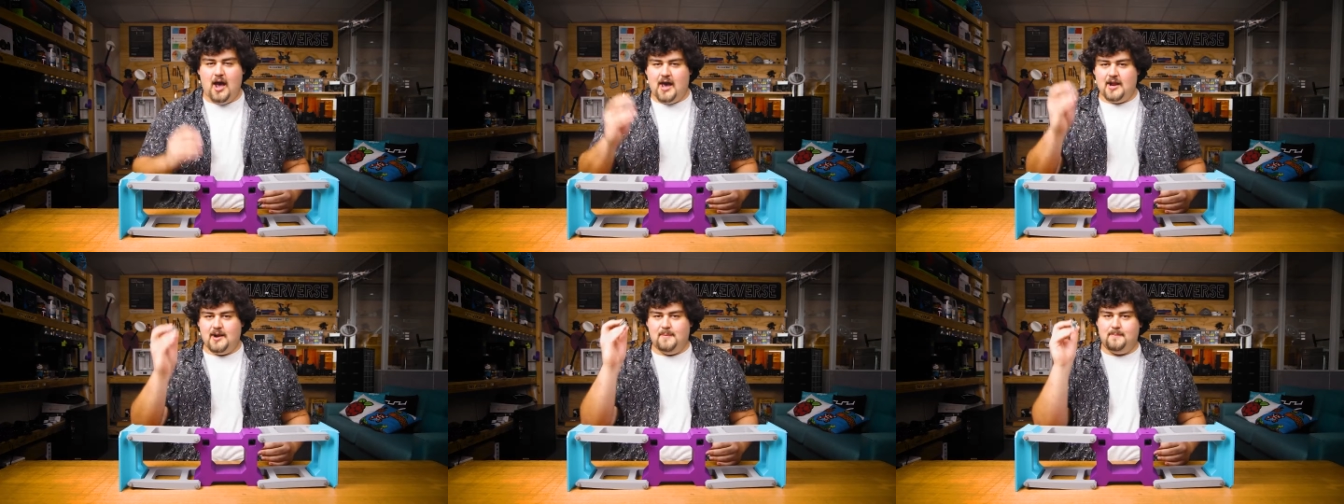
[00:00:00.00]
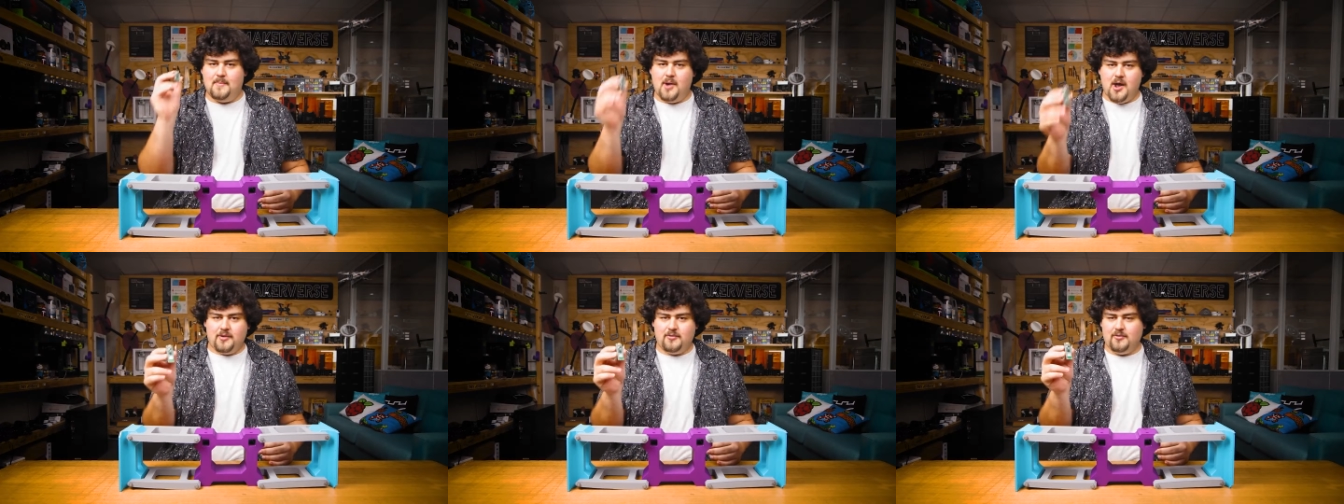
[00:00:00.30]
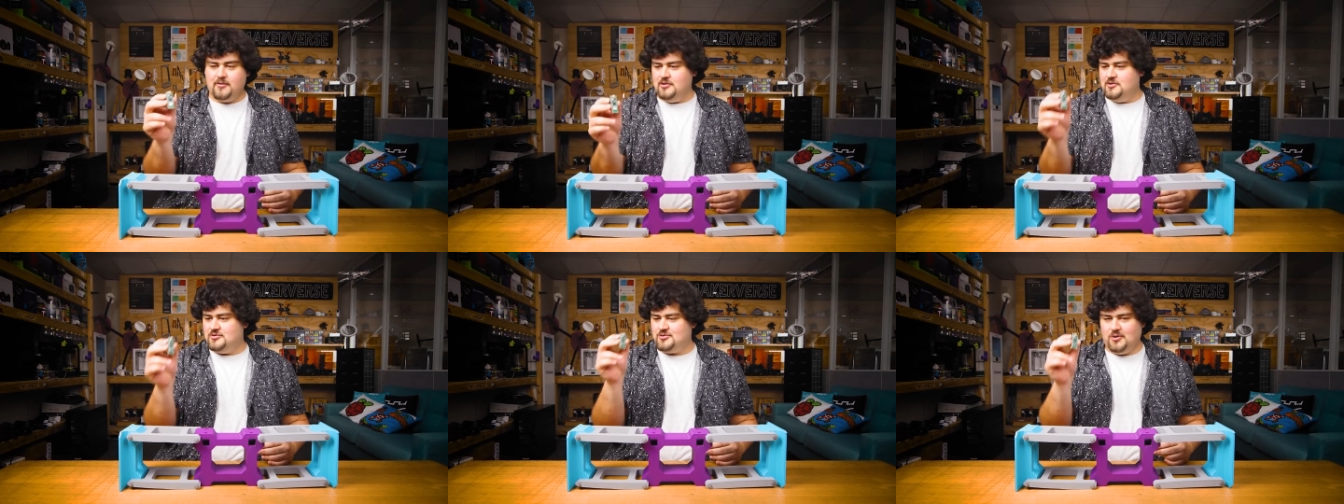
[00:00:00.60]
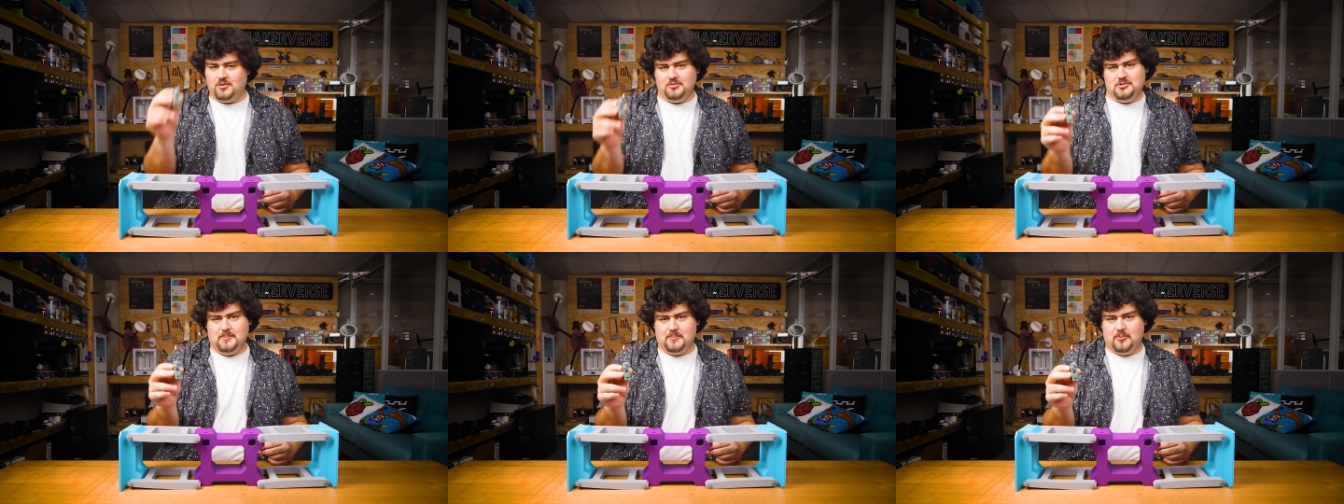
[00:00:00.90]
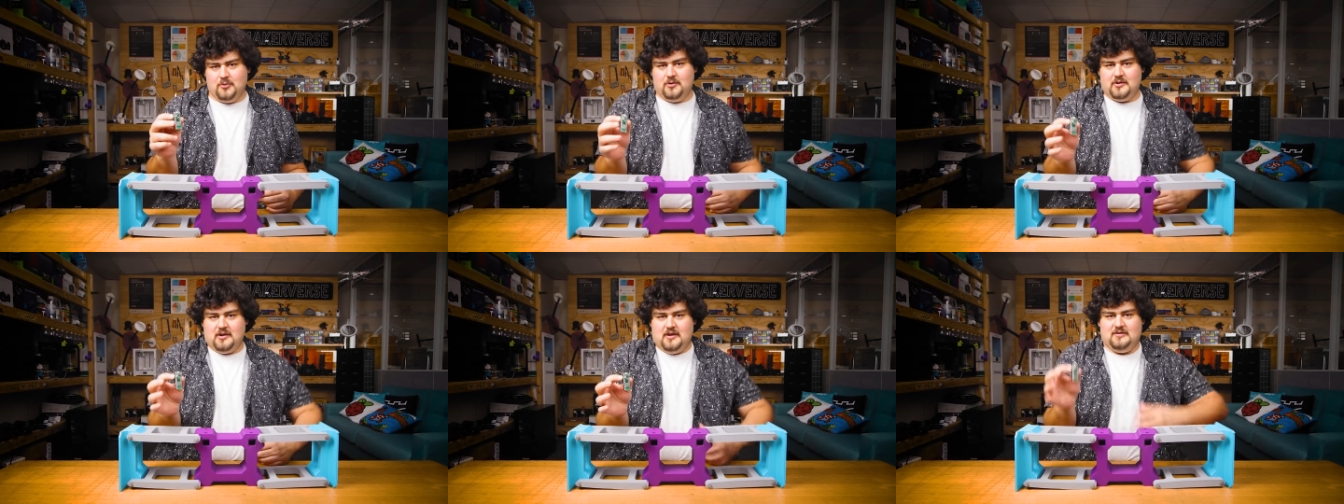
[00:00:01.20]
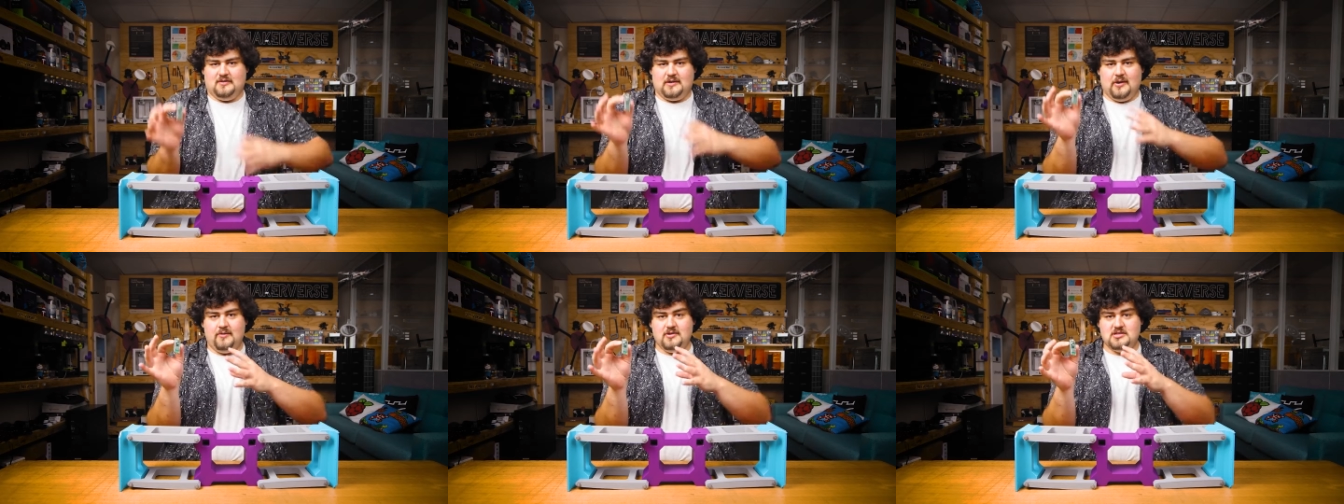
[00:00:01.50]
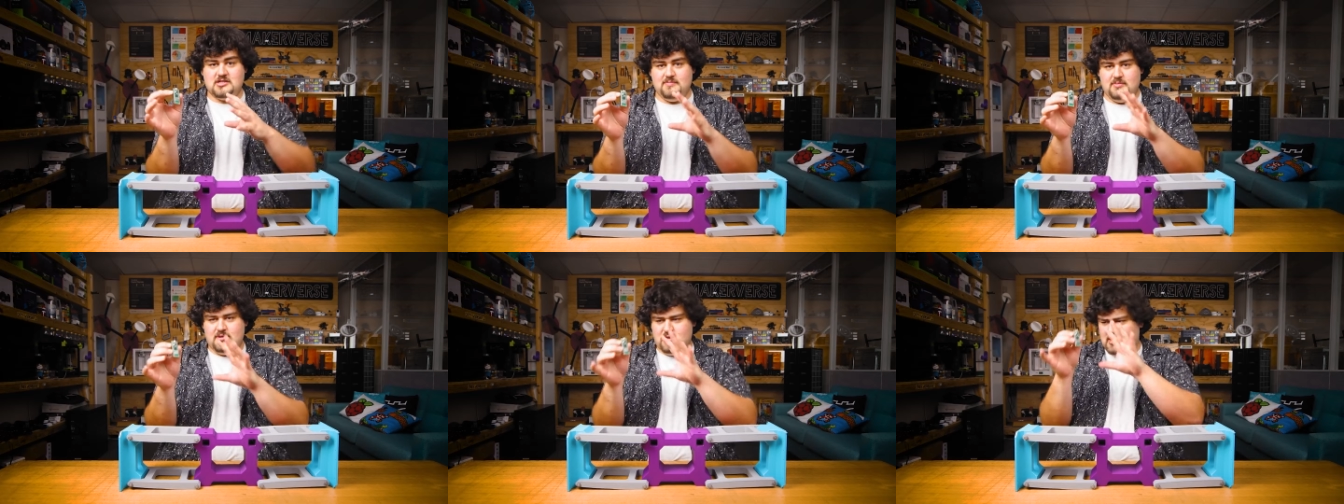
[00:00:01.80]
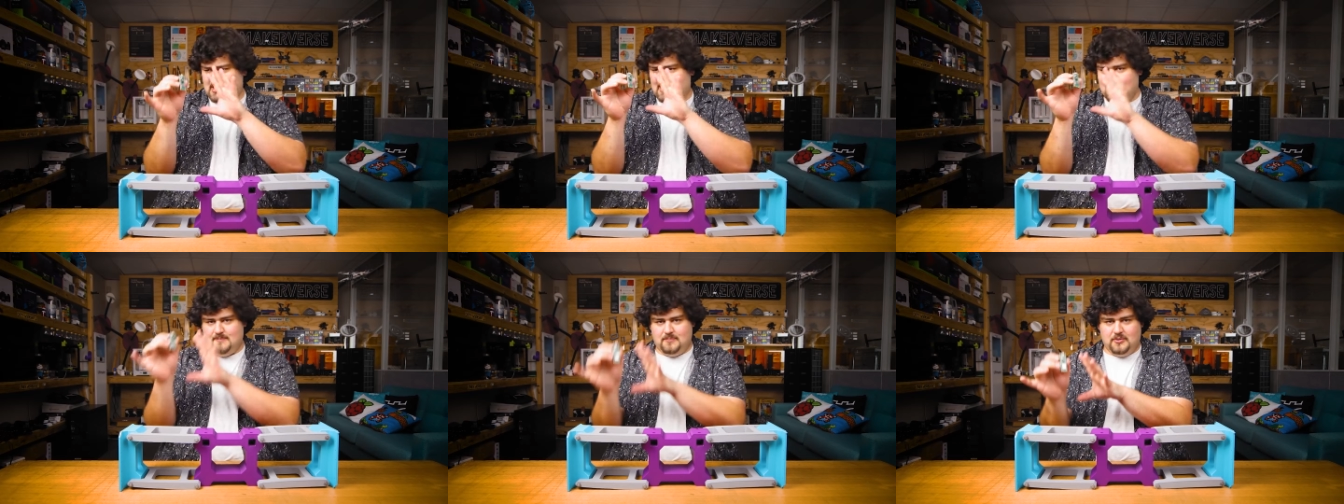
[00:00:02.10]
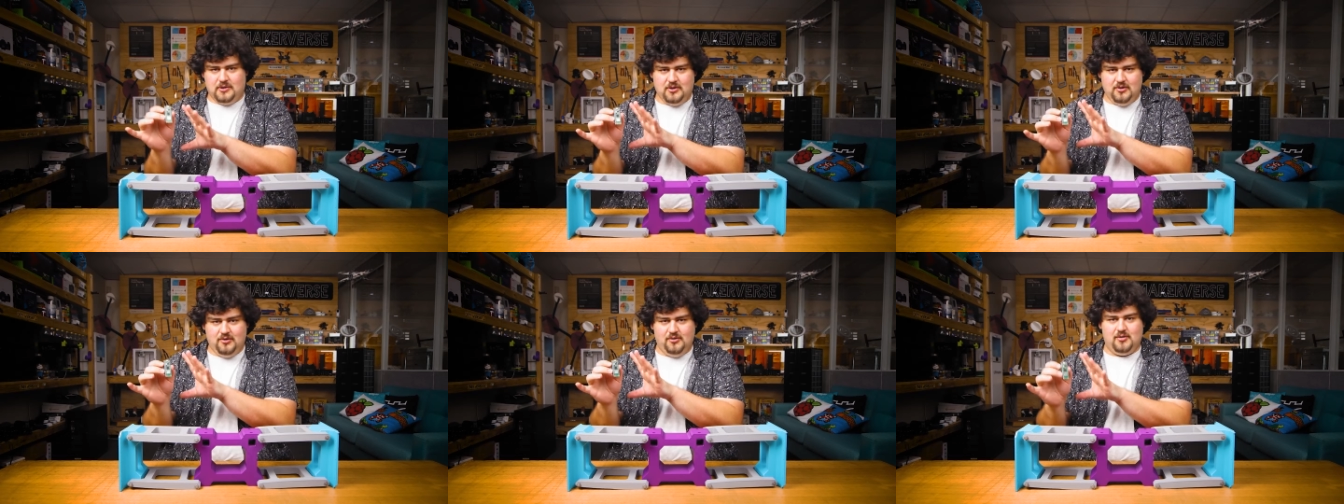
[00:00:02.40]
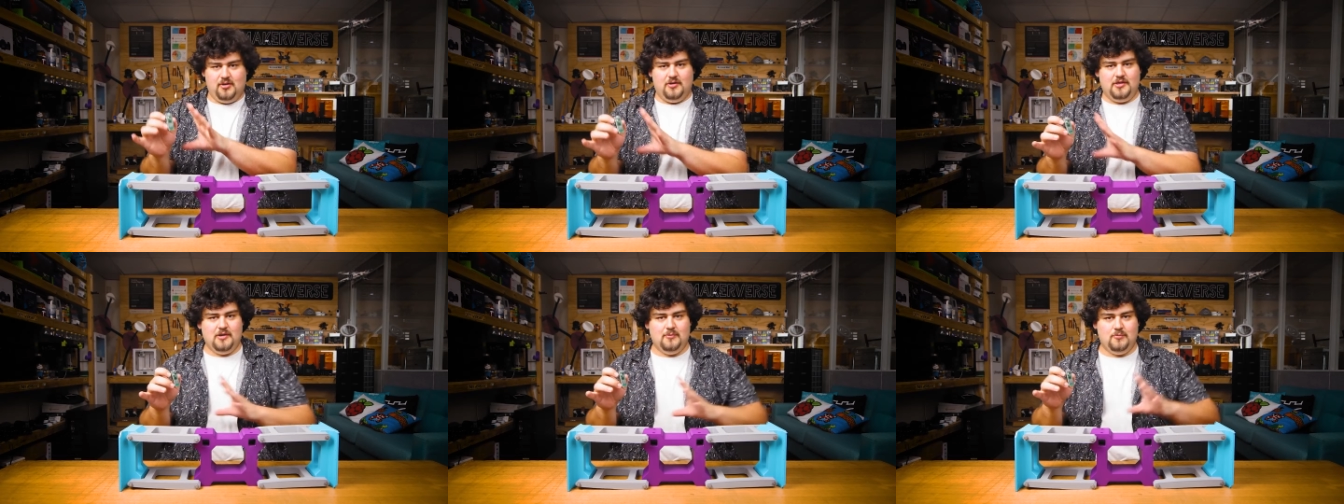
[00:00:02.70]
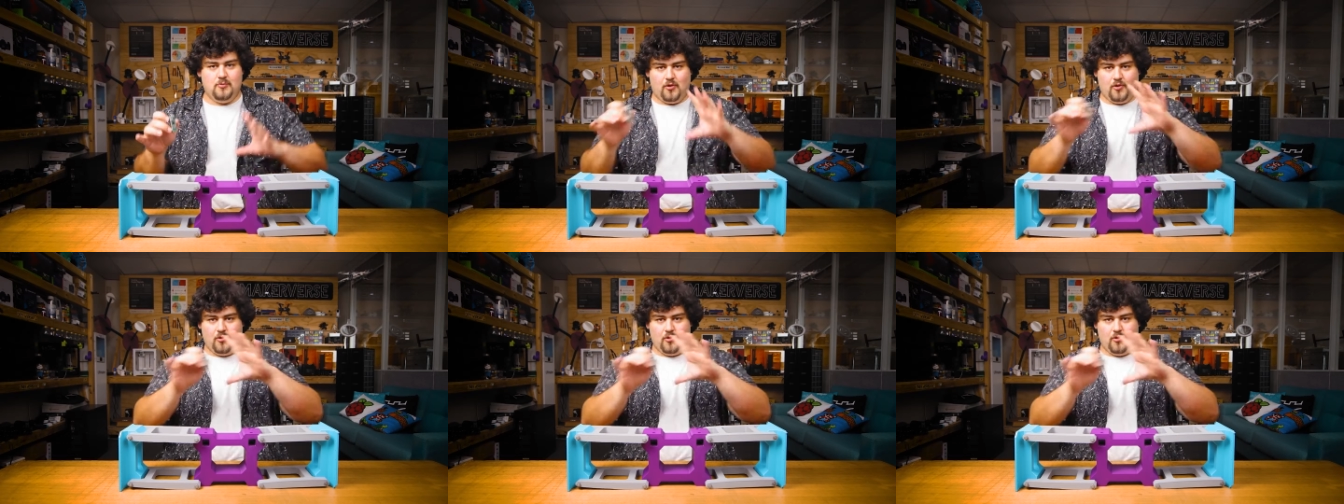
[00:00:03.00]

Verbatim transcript: And a microcontroller board is going to be the computer that